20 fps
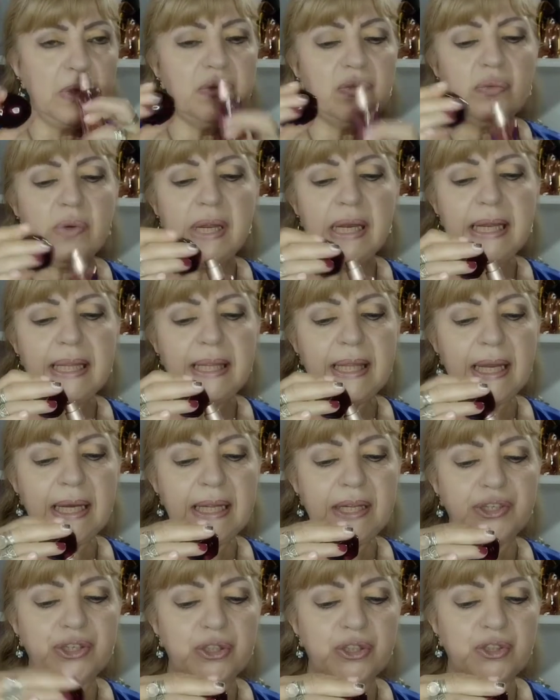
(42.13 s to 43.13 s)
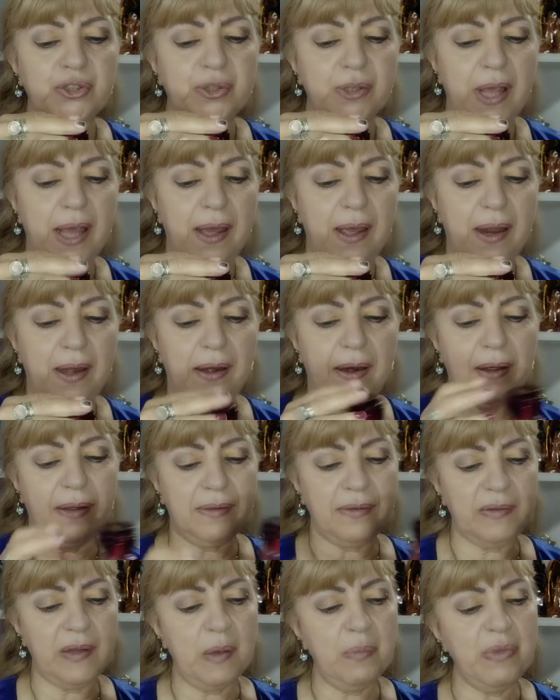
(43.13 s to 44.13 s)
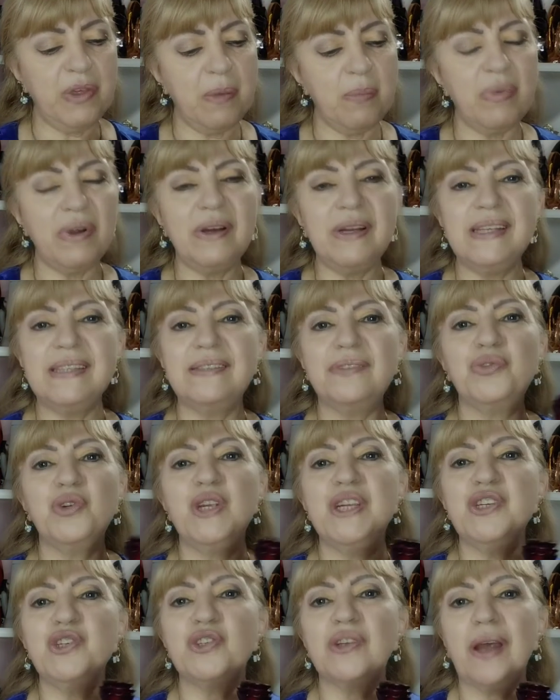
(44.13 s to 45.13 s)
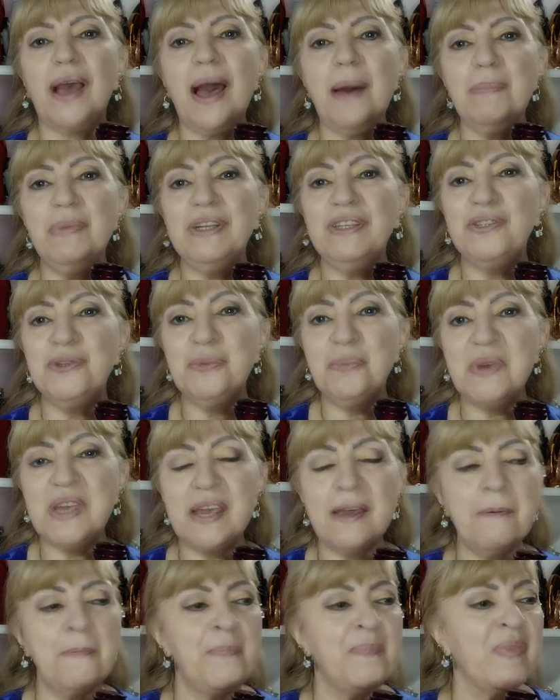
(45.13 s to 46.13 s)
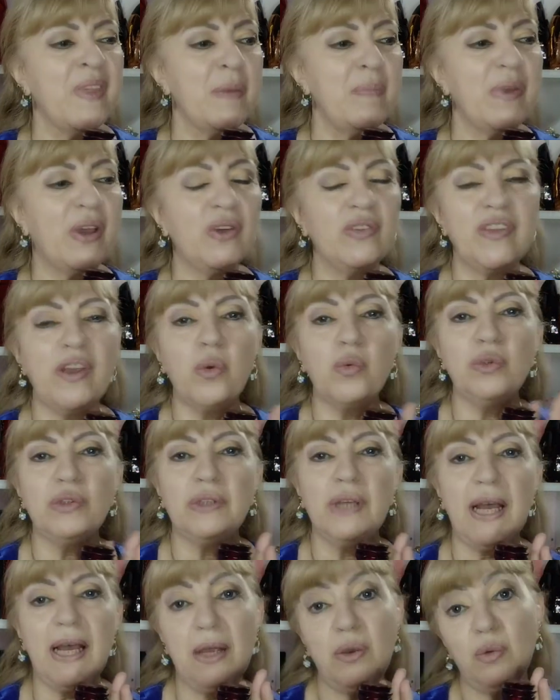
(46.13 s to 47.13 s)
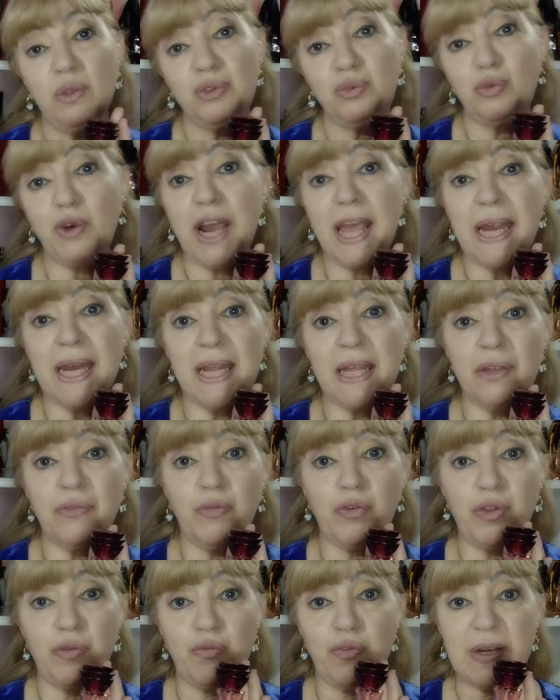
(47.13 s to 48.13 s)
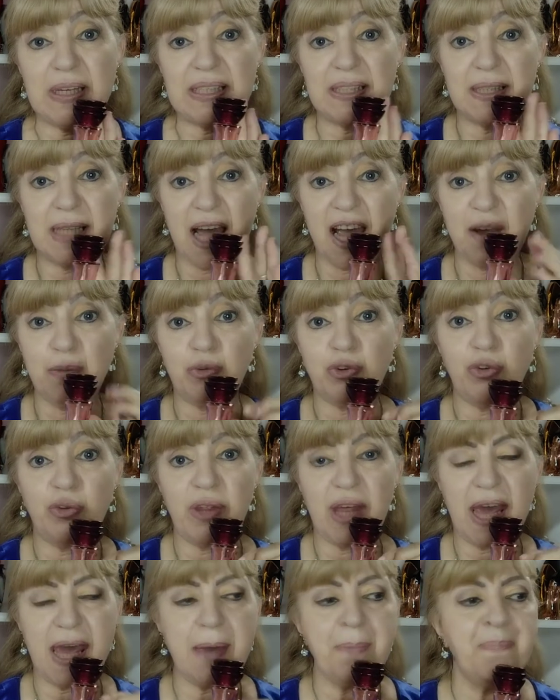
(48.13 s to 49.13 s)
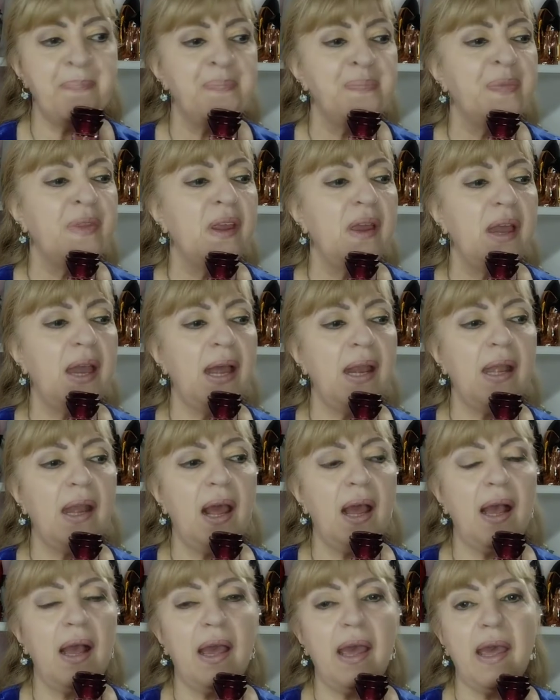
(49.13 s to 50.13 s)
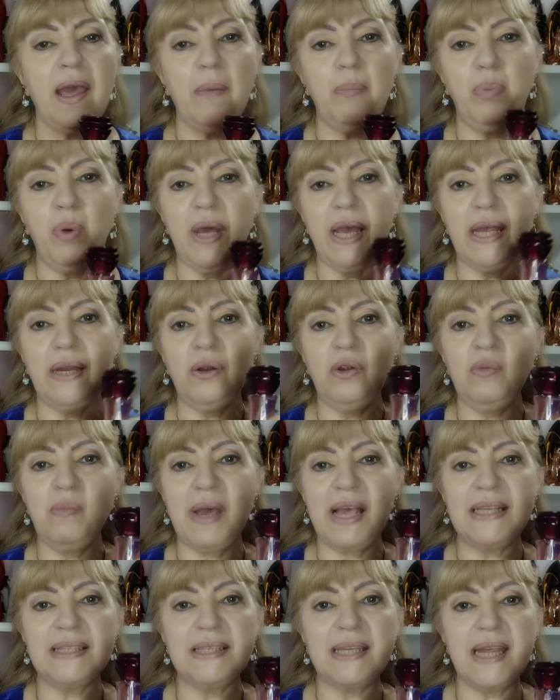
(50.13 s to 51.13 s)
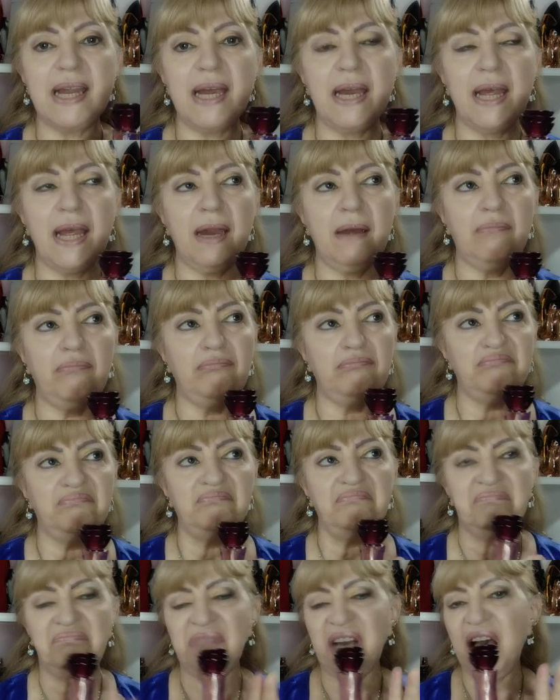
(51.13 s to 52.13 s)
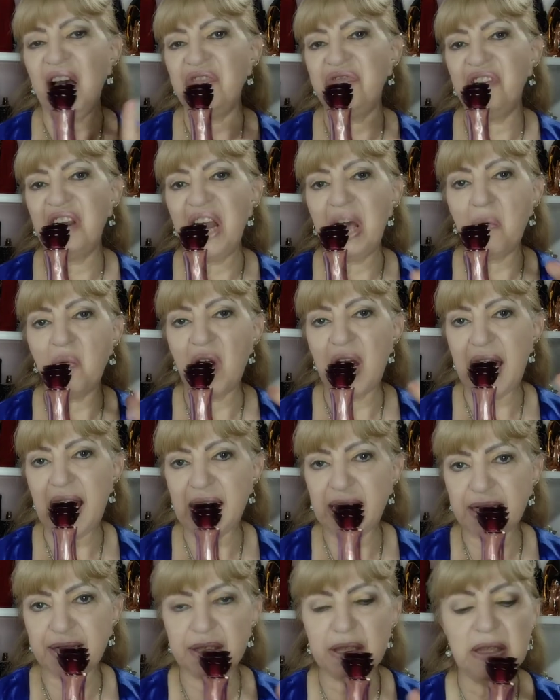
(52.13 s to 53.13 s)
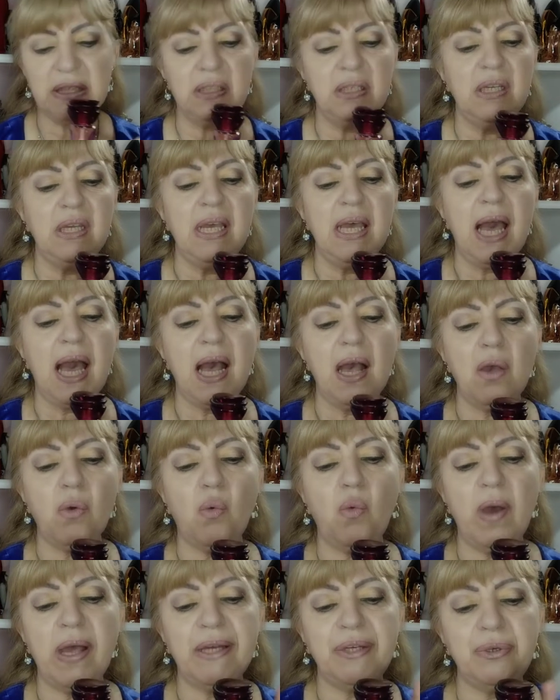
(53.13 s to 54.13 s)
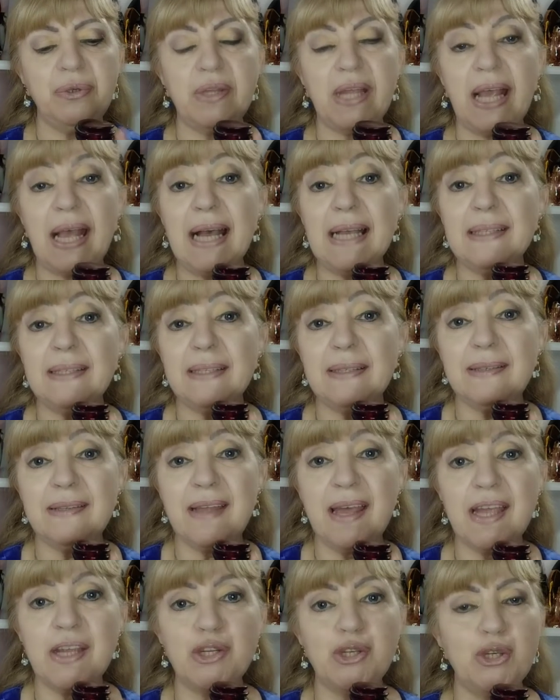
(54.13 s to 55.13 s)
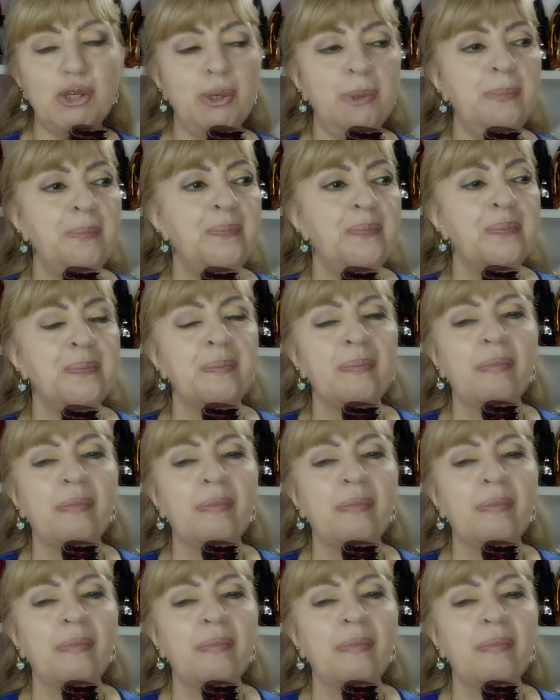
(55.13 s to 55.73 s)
It's really delicious, and something very strange happened to me because I was, I was trying it for the first time today, and I applied it on my skin, and half an hour later I went to the gas station,